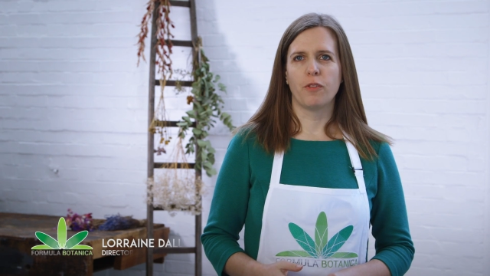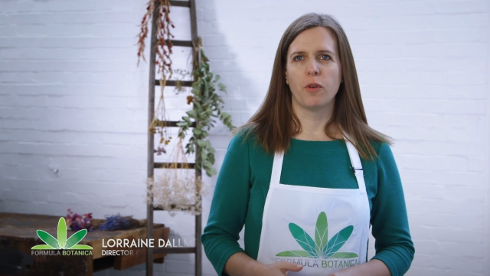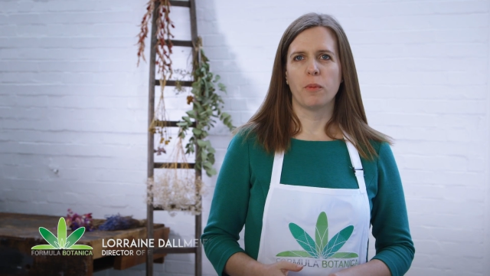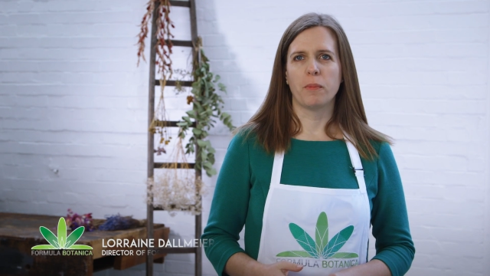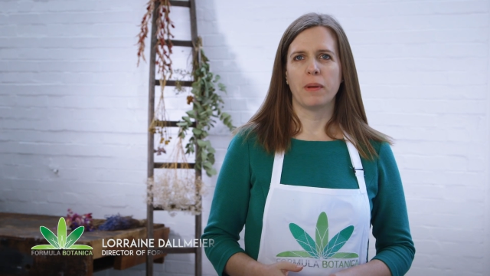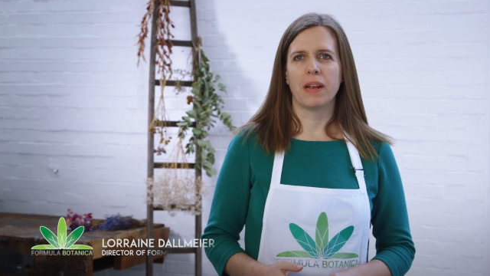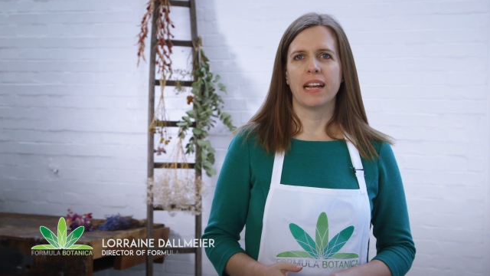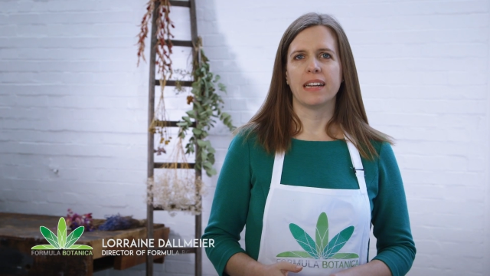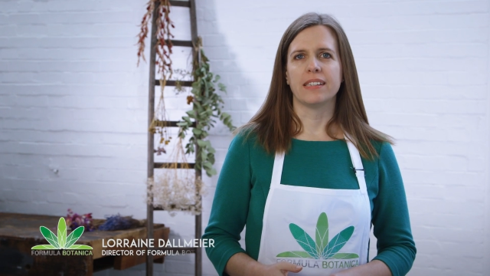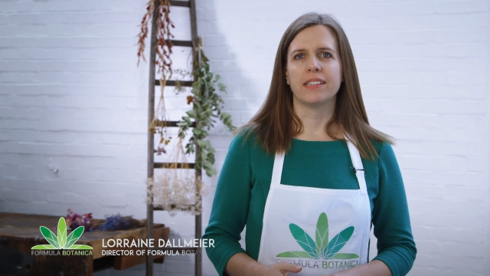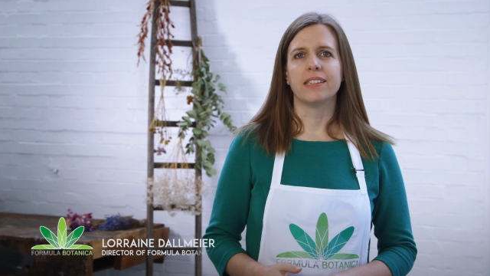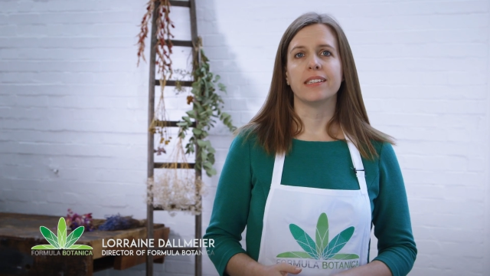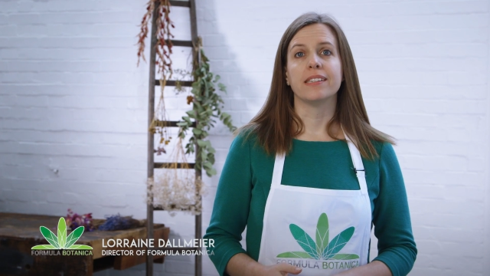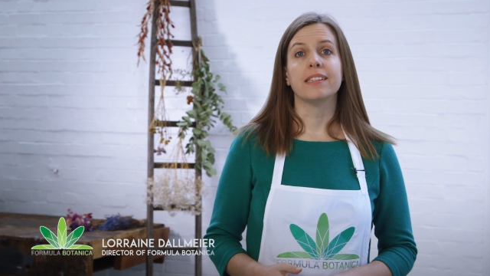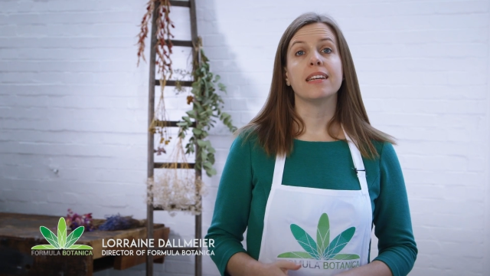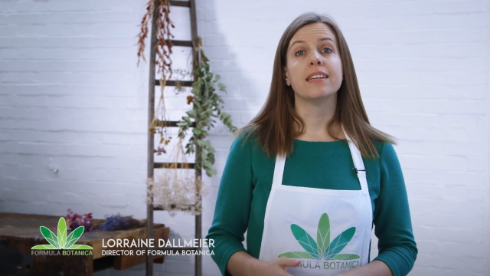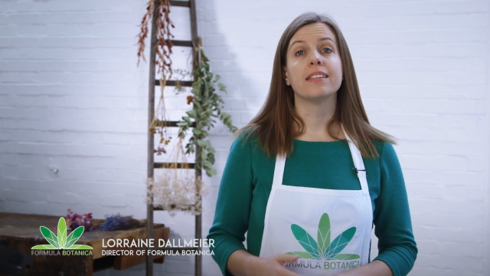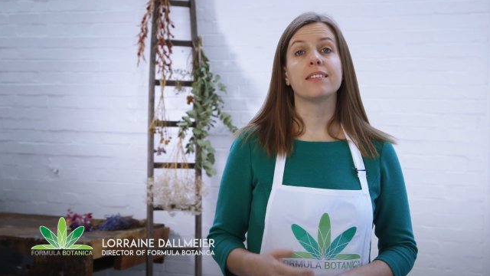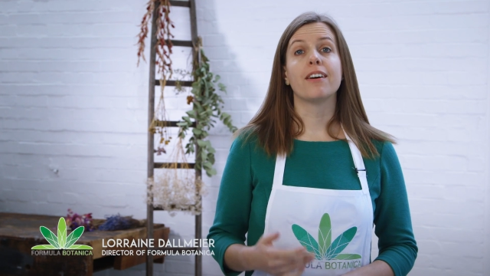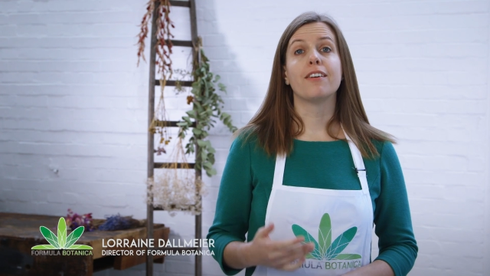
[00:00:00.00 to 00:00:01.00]

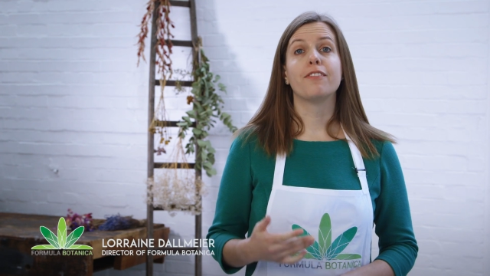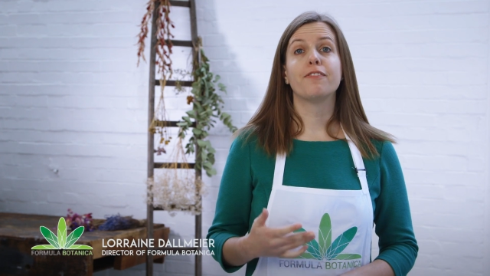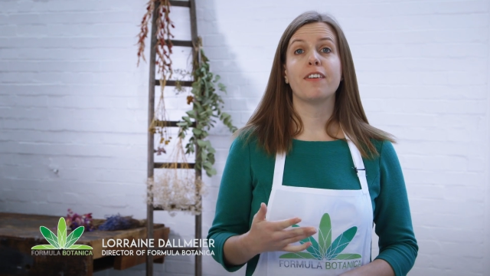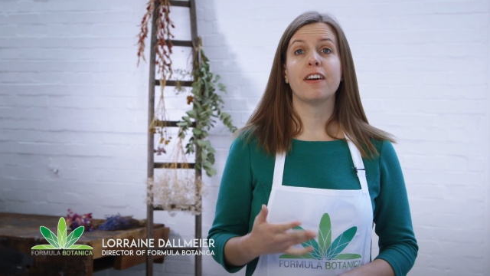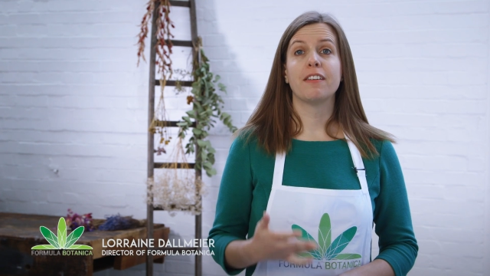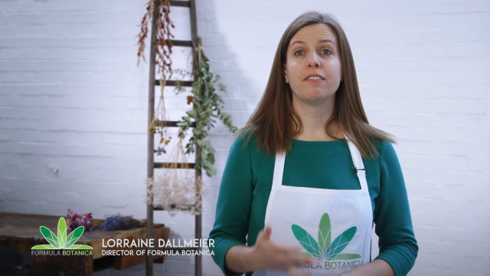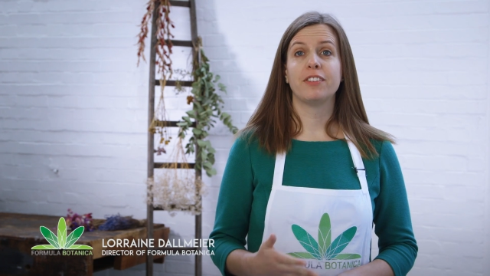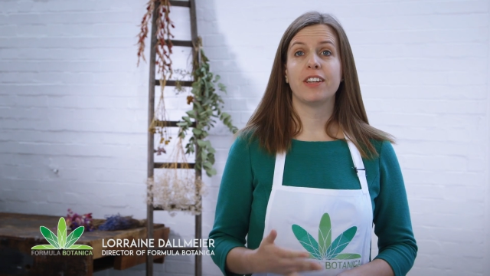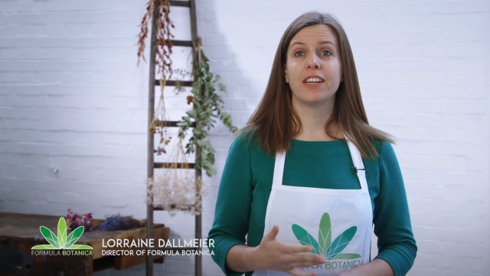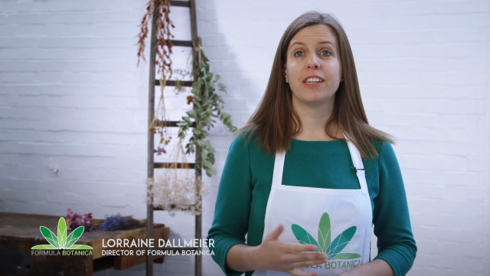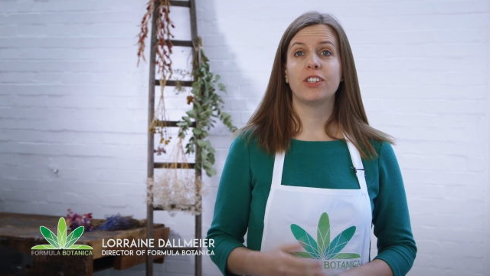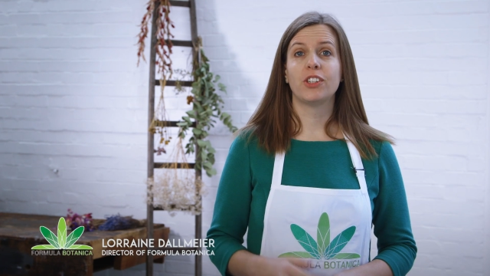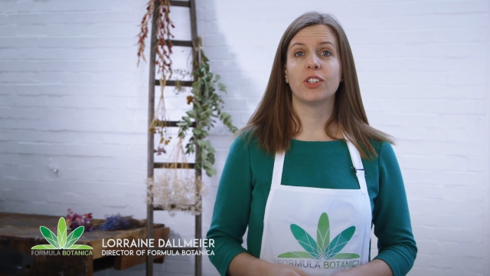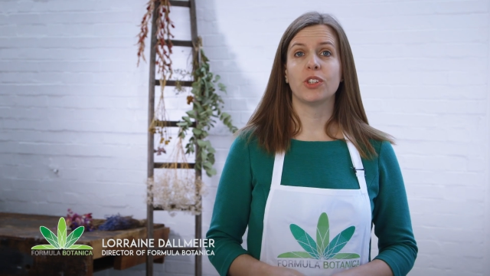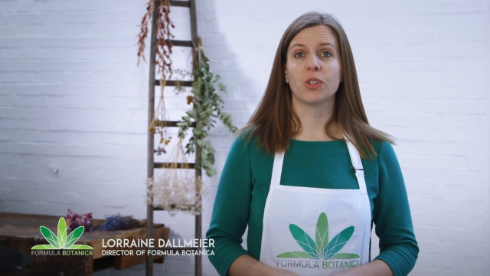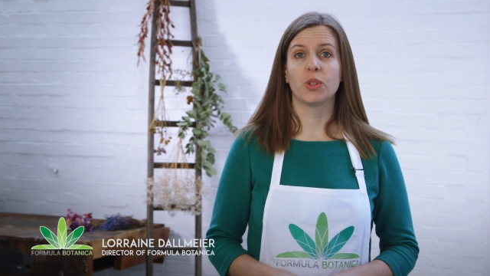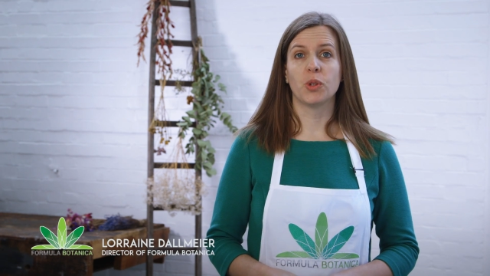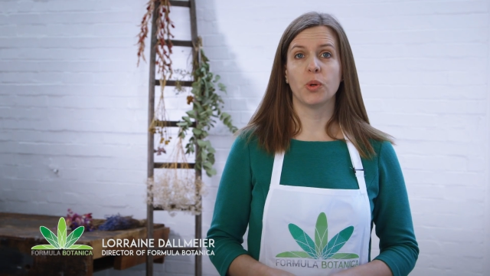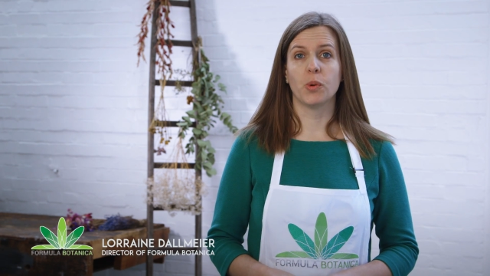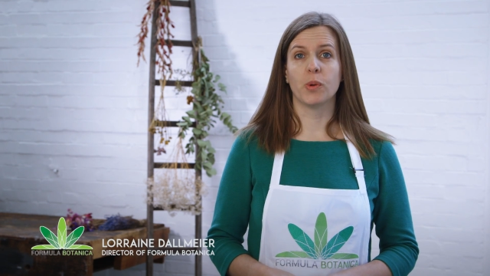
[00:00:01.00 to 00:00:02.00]
Formulation is our
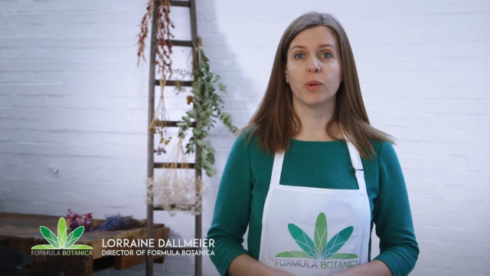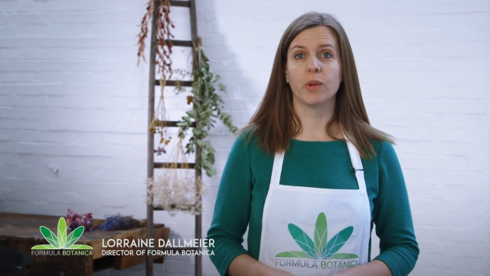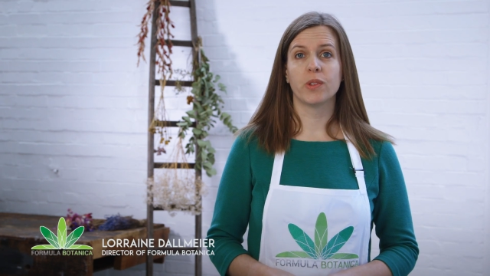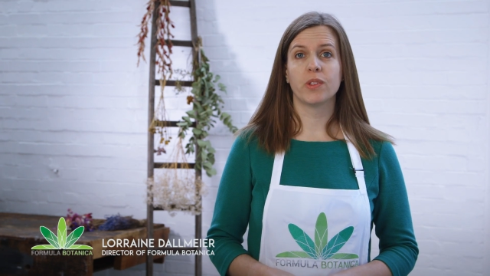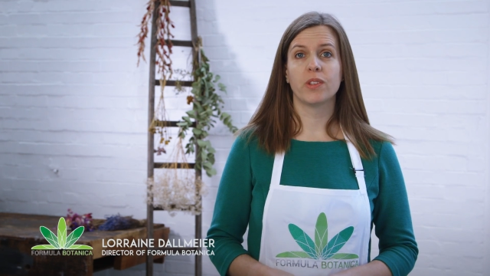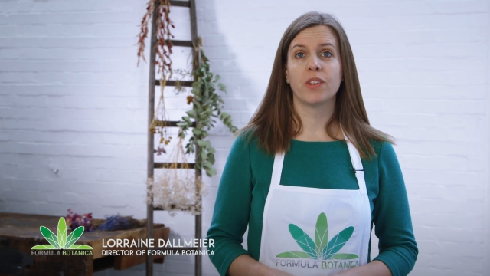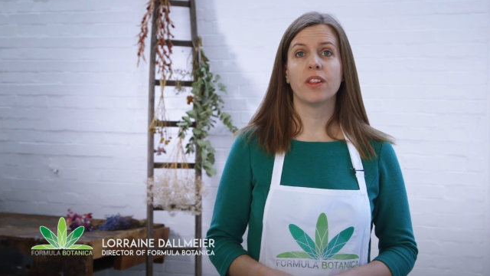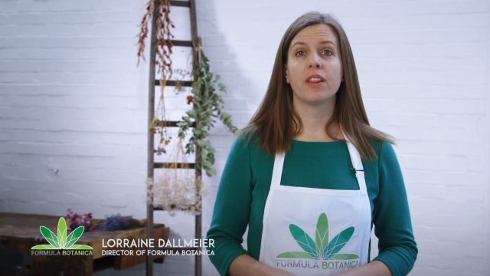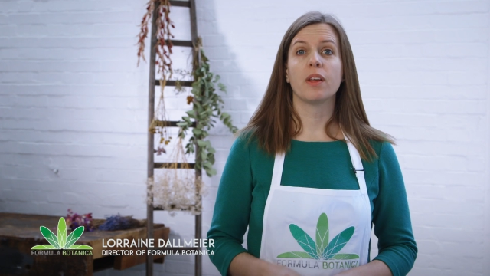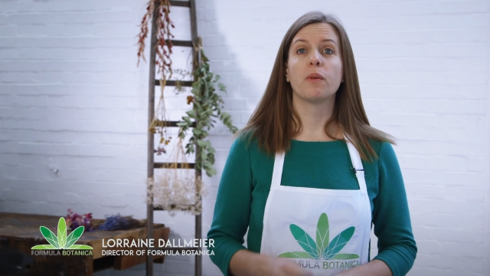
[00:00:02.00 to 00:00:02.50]
foundation course